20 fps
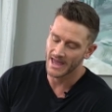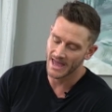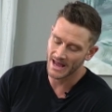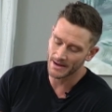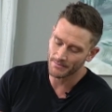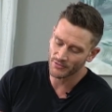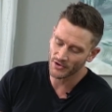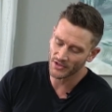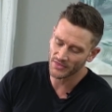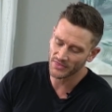and
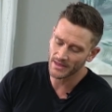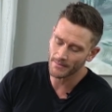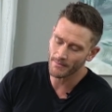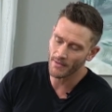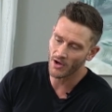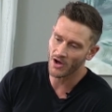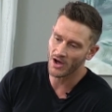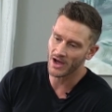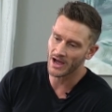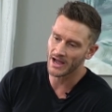it put them
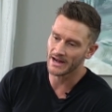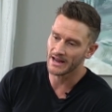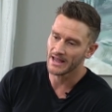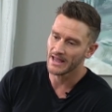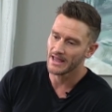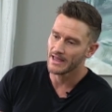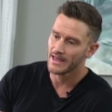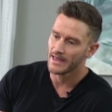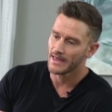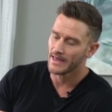on
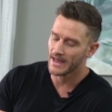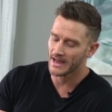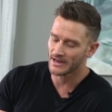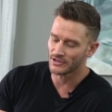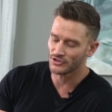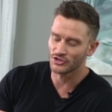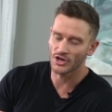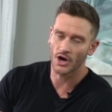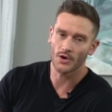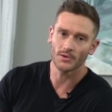a
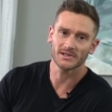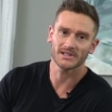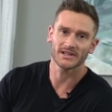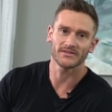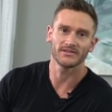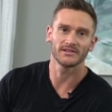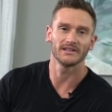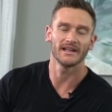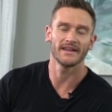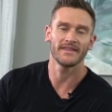dose
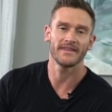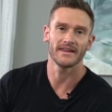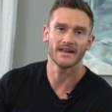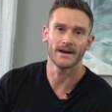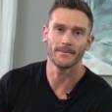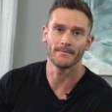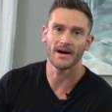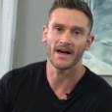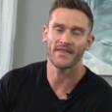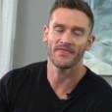of
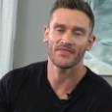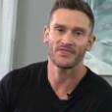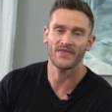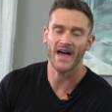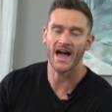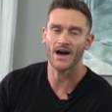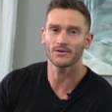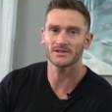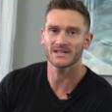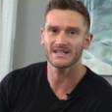lithium a
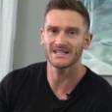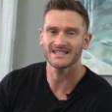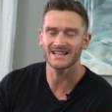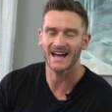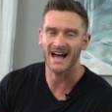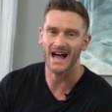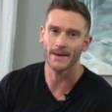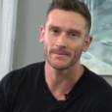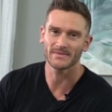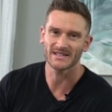thousand
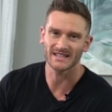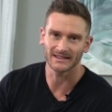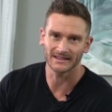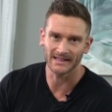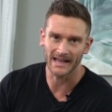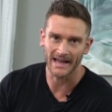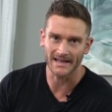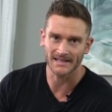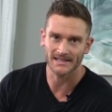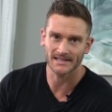times
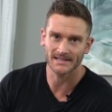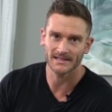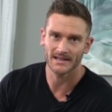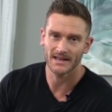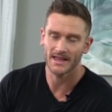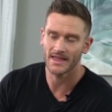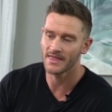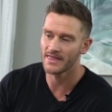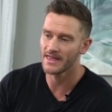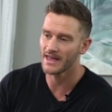less
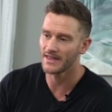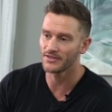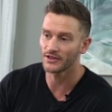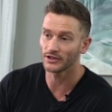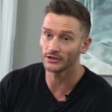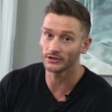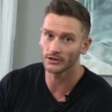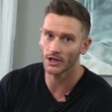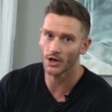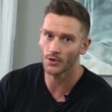than the
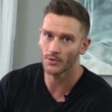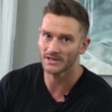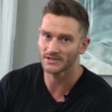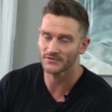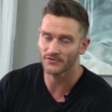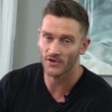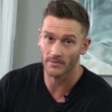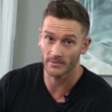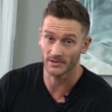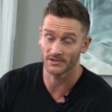
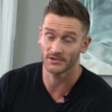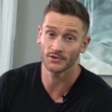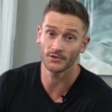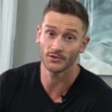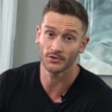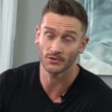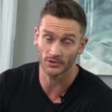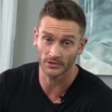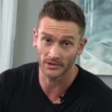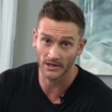lowest
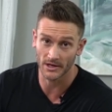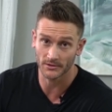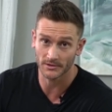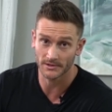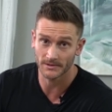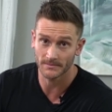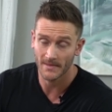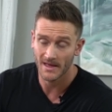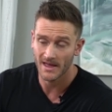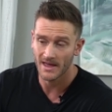pharmaceutical
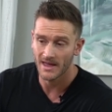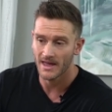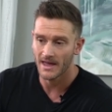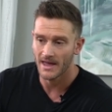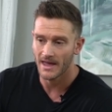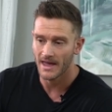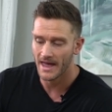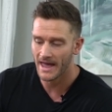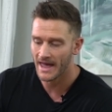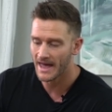dose.
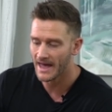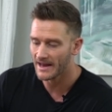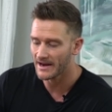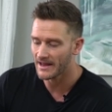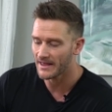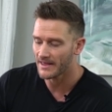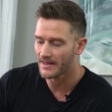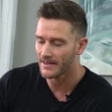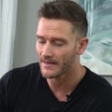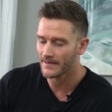And
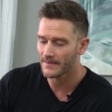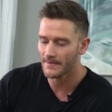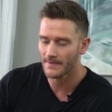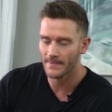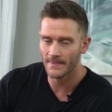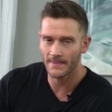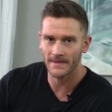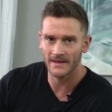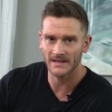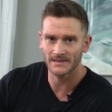
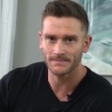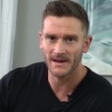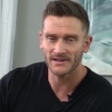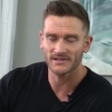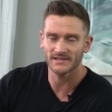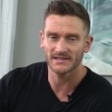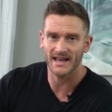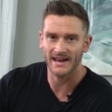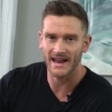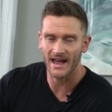these
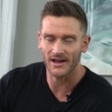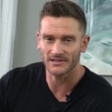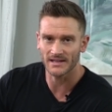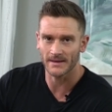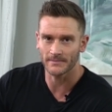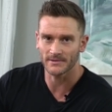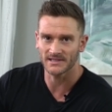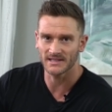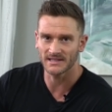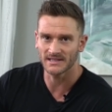patients had
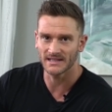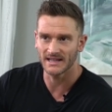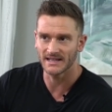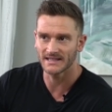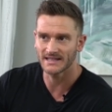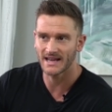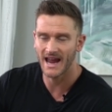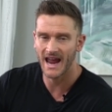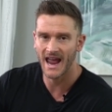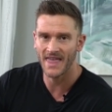Alzheimer's
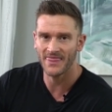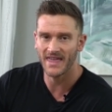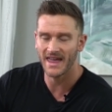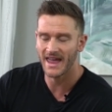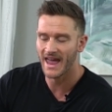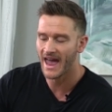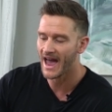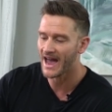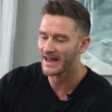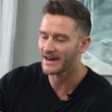disease and
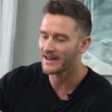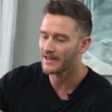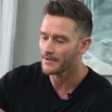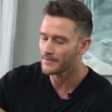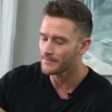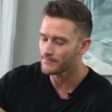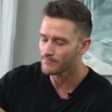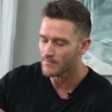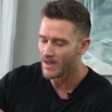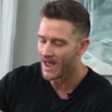they had
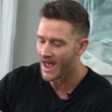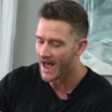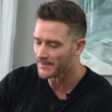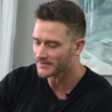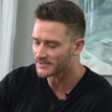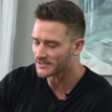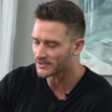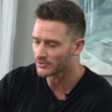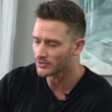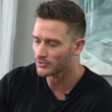
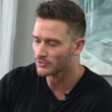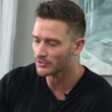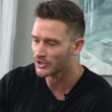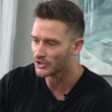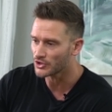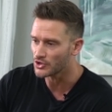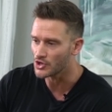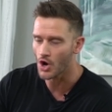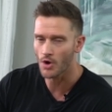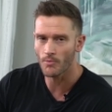absolutely
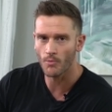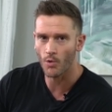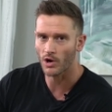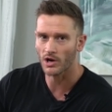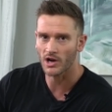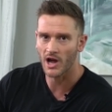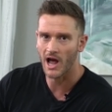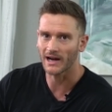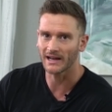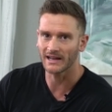no more
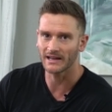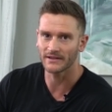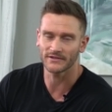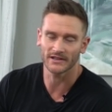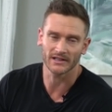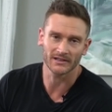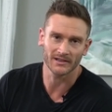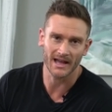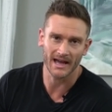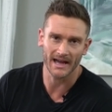cognitive
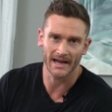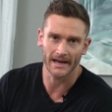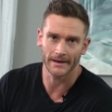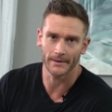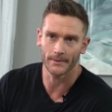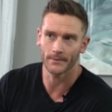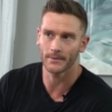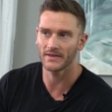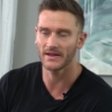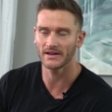decline
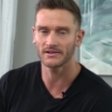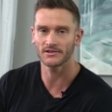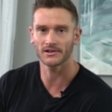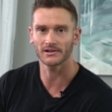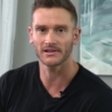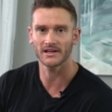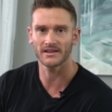when they took